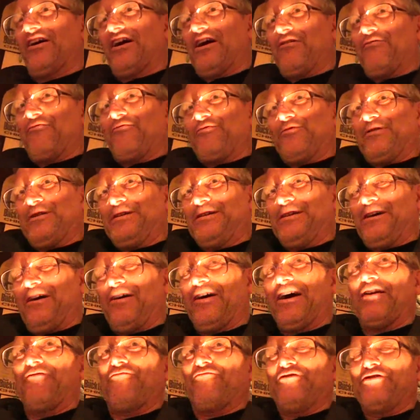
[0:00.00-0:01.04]
got a free. Uh,
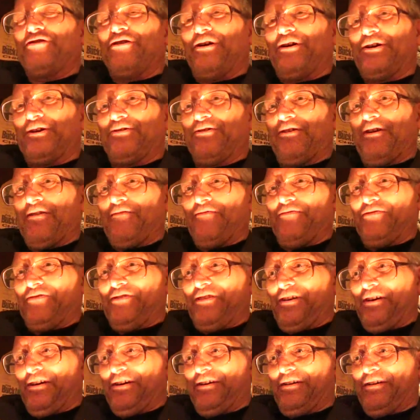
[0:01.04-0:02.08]
I got a free autographed.
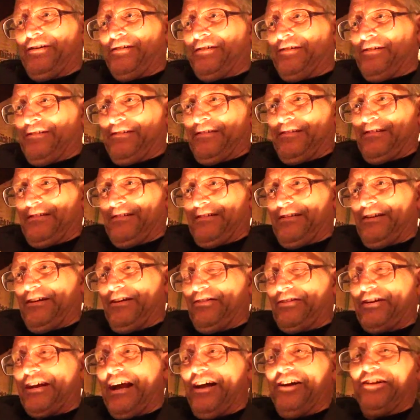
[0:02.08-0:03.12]
Uh, you
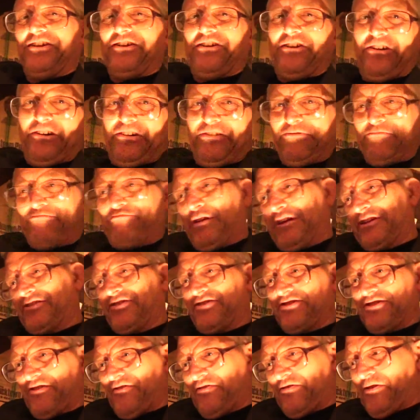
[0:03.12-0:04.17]
know, calendar
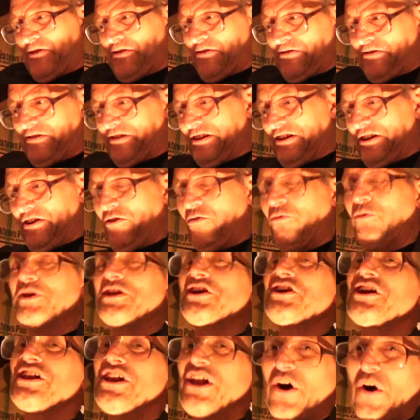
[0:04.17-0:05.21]
pictures of her. You know,
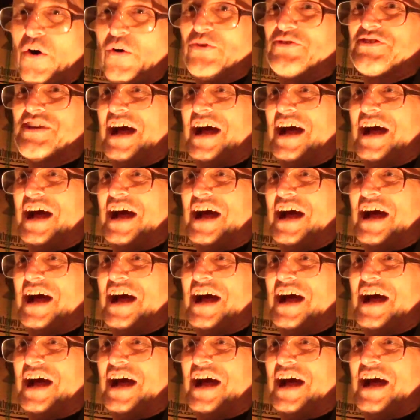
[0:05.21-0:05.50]
with clothes